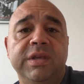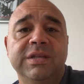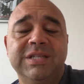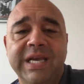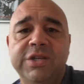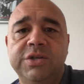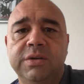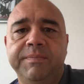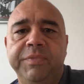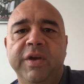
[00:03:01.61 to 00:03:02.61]
the
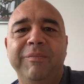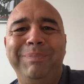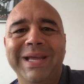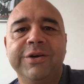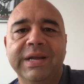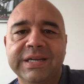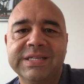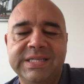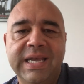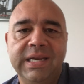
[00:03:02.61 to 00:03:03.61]
intention of better
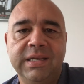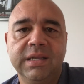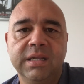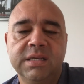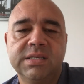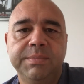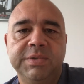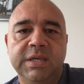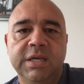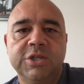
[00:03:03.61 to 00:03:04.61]
understanding and
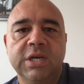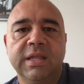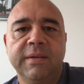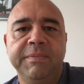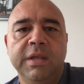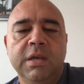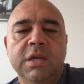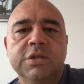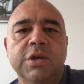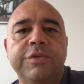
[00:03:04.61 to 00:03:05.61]
accepting each other.
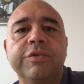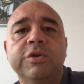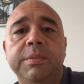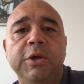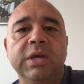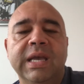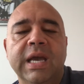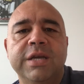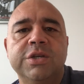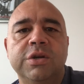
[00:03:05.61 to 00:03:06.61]
So through
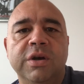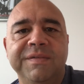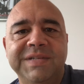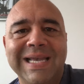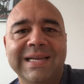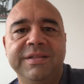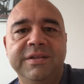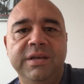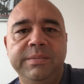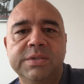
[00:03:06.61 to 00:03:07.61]
communication of talent
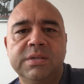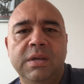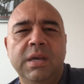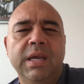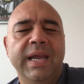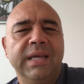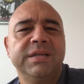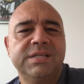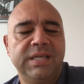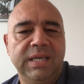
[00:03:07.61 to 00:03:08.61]
themes and
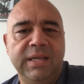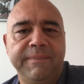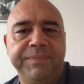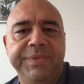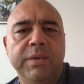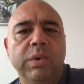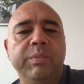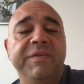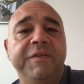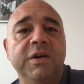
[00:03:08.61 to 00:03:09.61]
understanding that
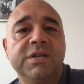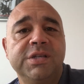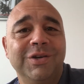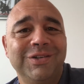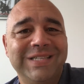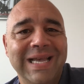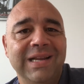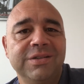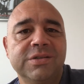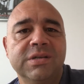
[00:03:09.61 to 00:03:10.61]
when we're focusing on
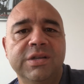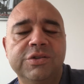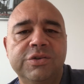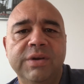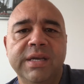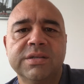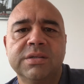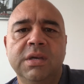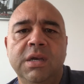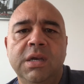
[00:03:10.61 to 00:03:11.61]
talents and
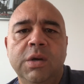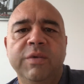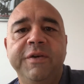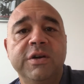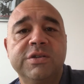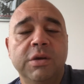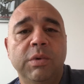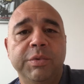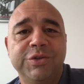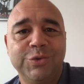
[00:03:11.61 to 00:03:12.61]
strengths, we're focusing on
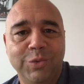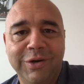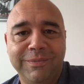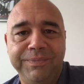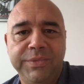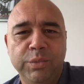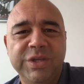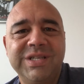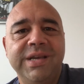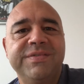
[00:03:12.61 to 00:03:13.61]
what we do well,
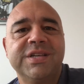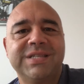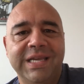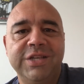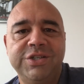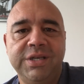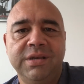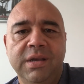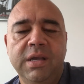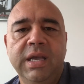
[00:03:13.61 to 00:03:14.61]
which gives us energy,
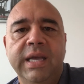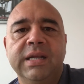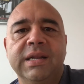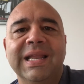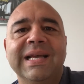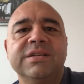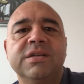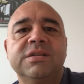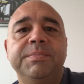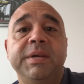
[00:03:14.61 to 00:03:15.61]
and it allows
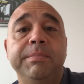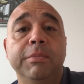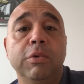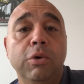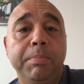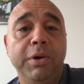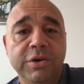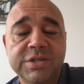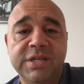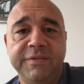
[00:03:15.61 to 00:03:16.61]
us to be more
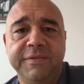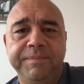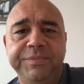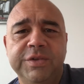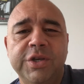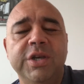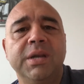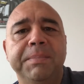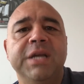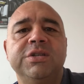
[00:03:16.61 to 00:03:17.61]
positive. So you can
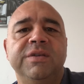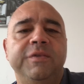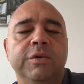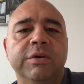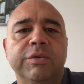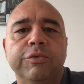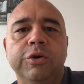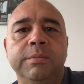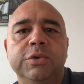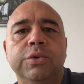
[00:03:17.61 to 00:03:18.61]
imagine if you're in a
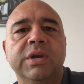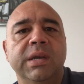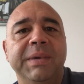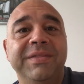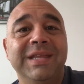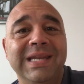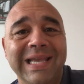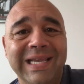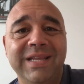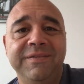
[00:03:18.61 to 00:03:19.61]
room talking about the
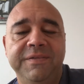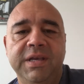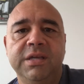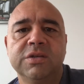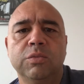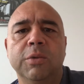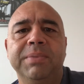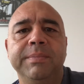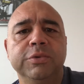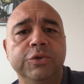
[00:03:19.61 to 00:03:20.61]
negative things and what
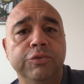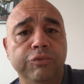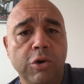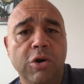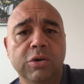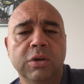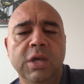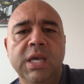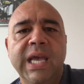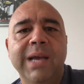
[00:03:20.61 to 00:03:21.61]
people do wrong
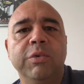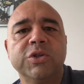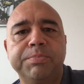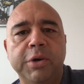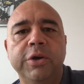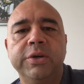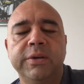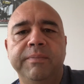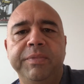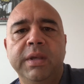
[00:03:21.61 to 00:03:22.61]
and what's broken,